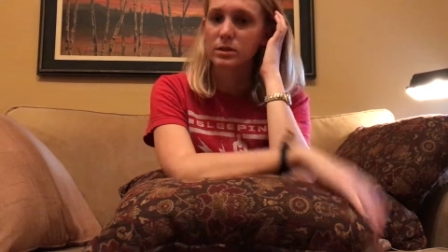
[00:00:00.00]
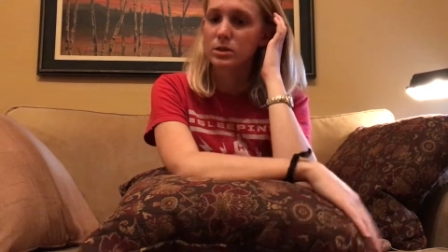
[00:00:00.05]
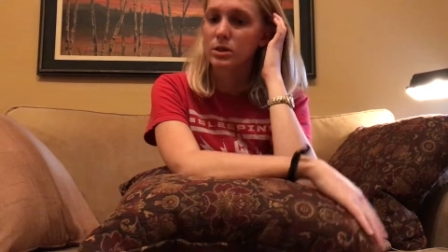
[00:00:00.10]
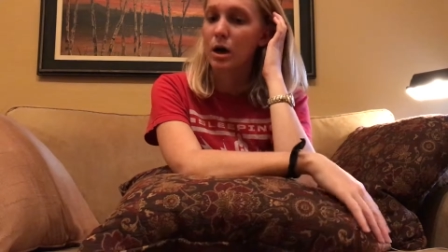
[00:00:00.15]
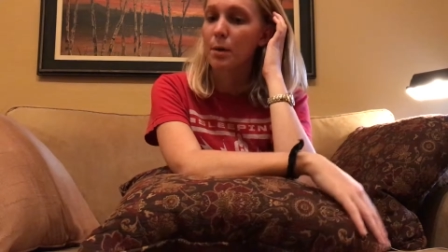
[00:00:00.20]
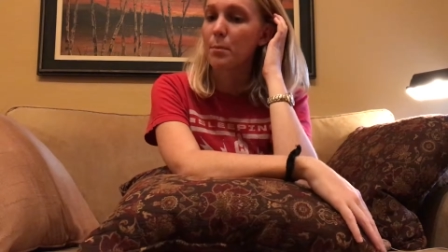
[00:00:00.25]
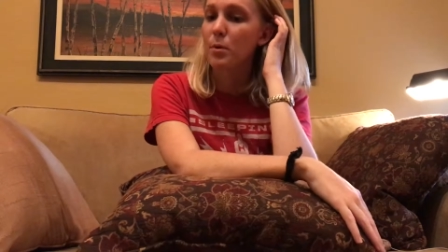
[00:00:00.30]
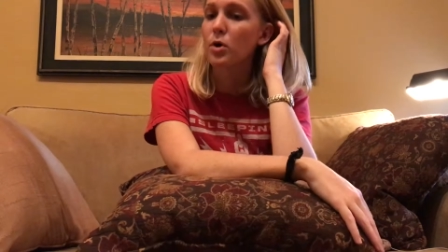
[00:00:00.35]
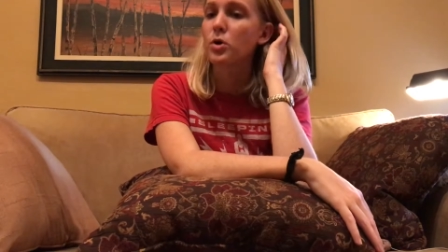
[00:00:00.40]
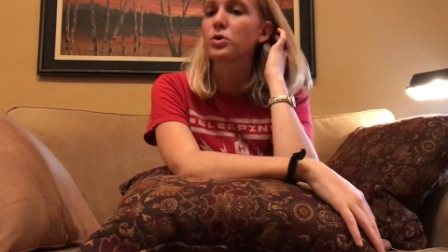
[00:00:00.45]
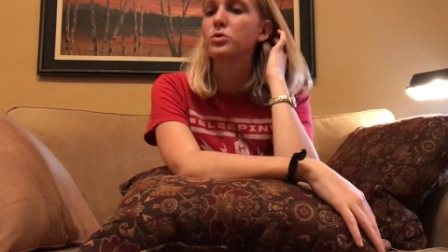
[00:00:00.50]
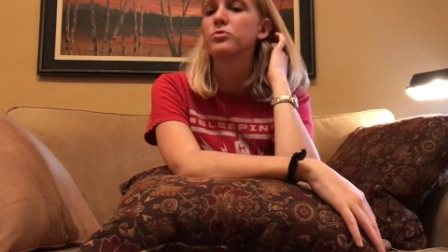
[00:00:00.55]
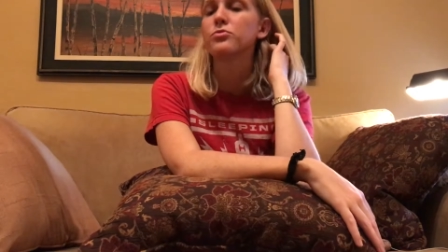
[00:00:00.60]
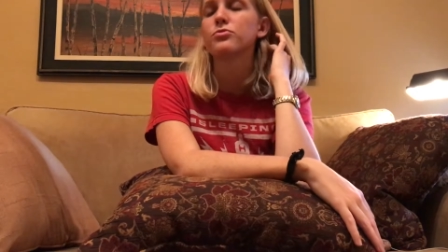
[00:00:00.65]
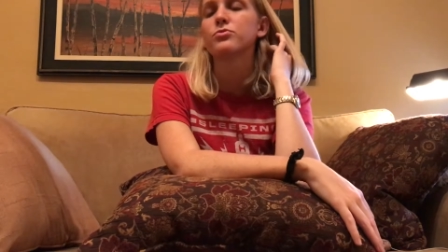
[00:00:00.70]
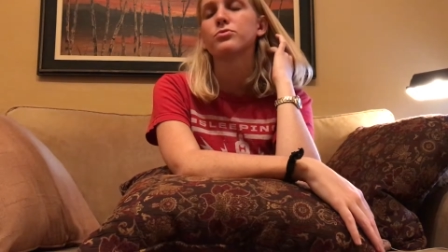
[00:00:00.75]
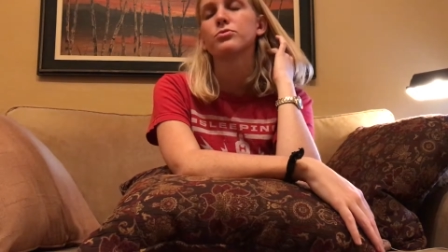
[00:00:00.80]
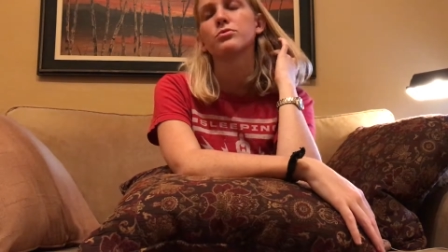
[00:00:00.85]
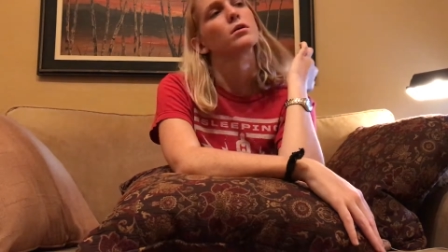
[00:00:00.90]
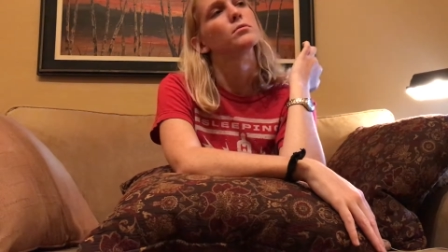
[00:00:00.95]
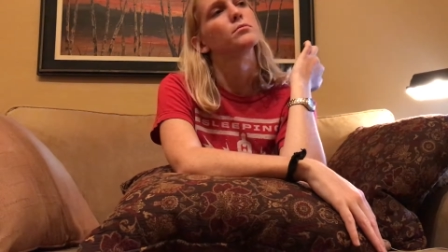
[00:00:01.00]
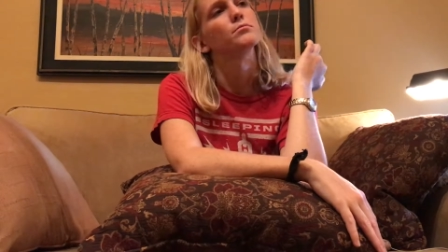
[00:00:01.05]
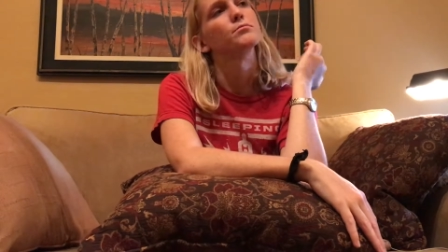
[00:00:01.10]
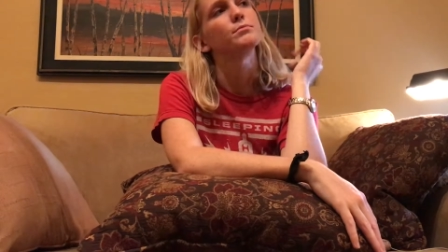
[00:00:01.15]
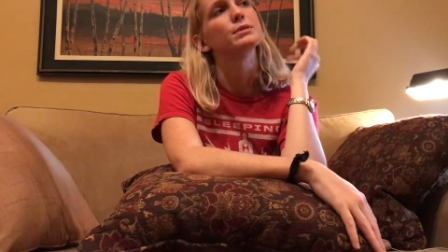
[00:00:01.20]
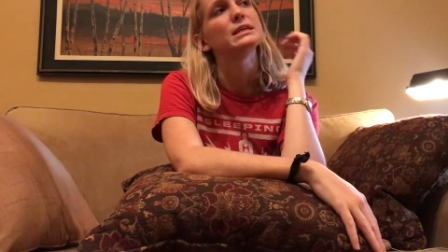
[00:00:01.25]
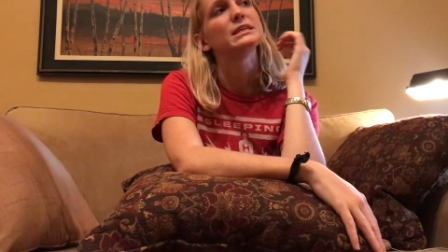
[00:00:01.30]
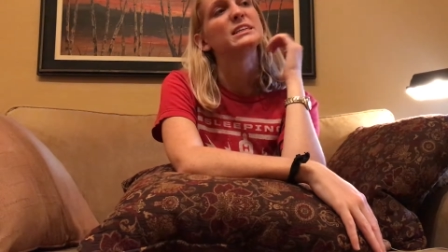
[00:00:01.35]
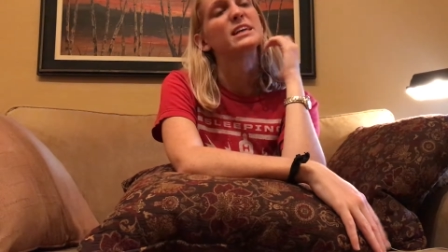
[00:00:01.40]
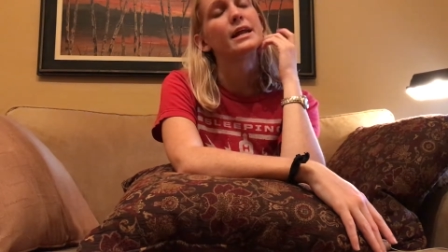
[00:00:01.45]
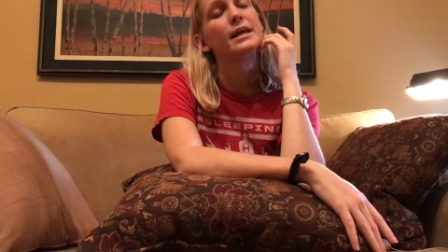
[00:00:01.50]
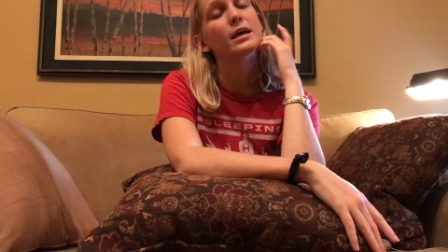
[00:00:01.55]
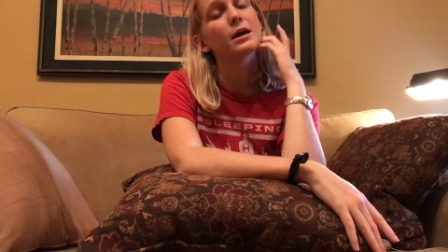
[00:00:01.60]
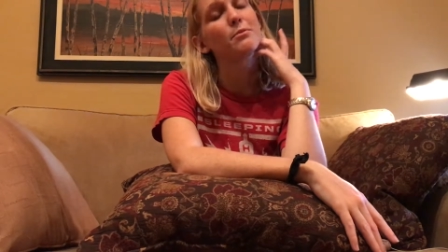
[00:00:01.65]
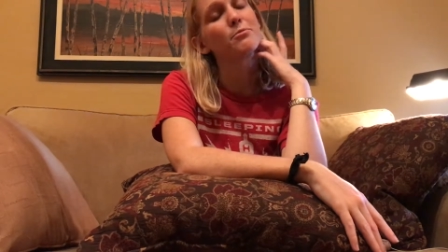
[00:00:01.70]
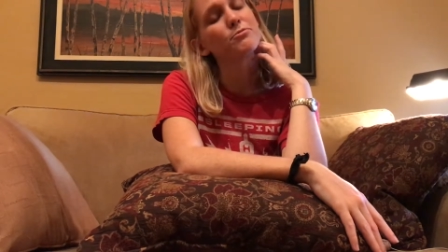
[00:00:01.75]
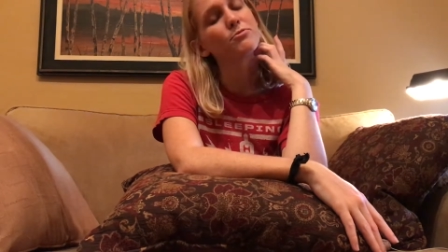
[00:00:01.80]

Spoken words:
saw part of me setting up